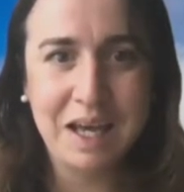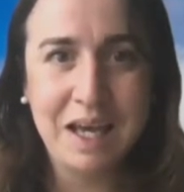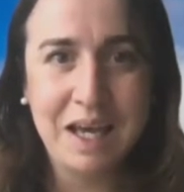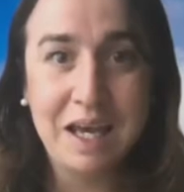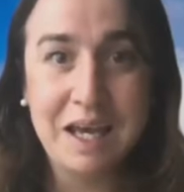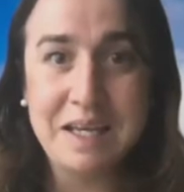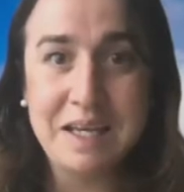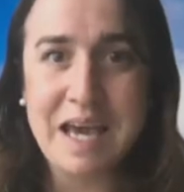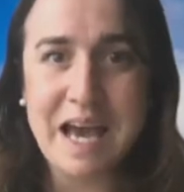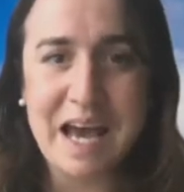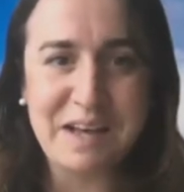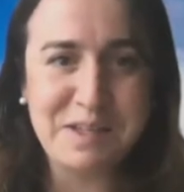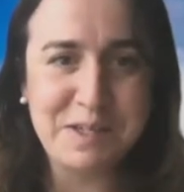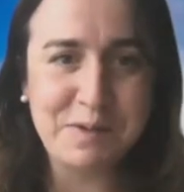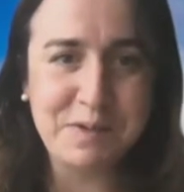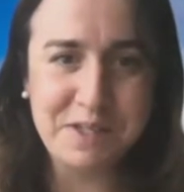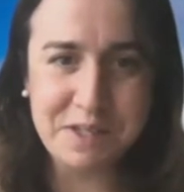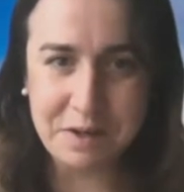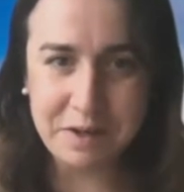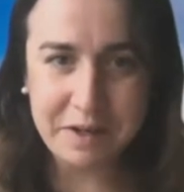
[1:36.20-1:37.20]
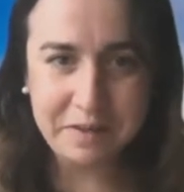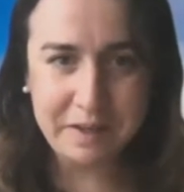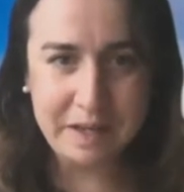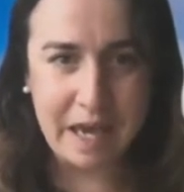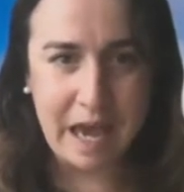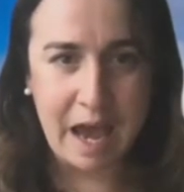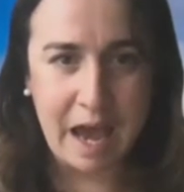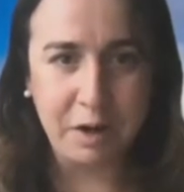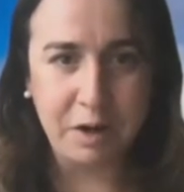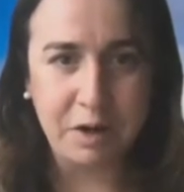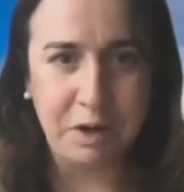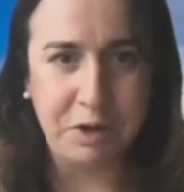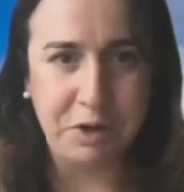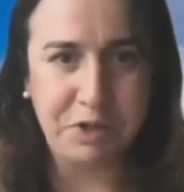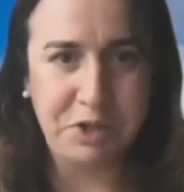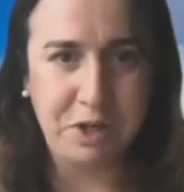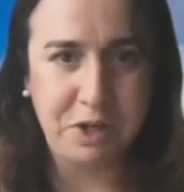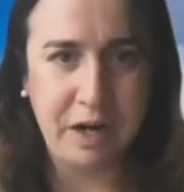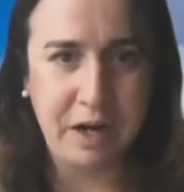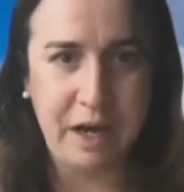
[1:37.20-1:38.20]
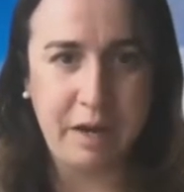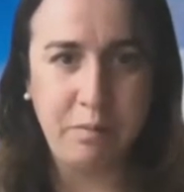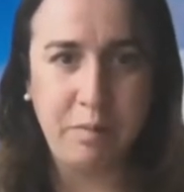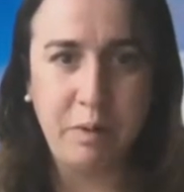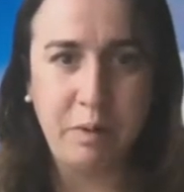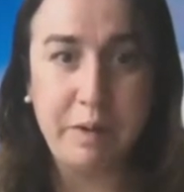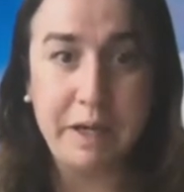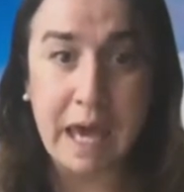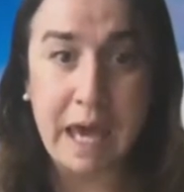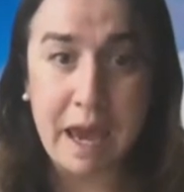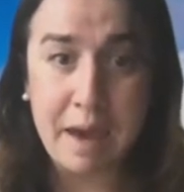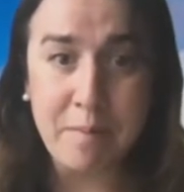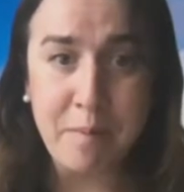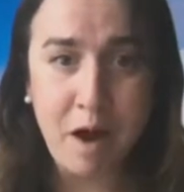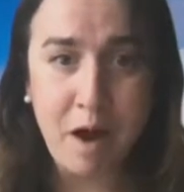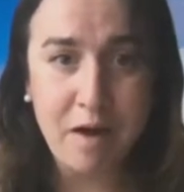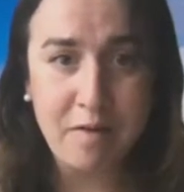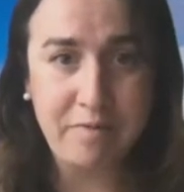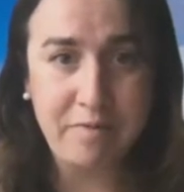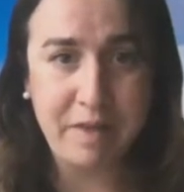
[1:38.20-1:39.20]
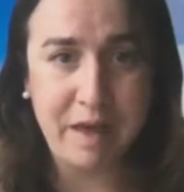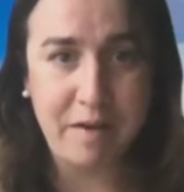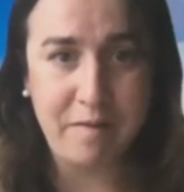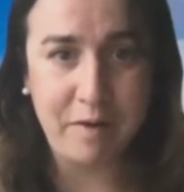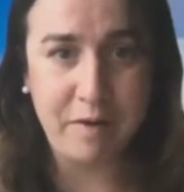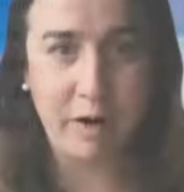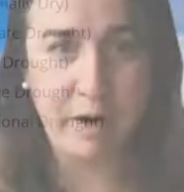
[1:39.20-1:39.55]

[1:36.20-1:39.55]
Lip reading: Yeah, so certainly agriculture. And when we came off that very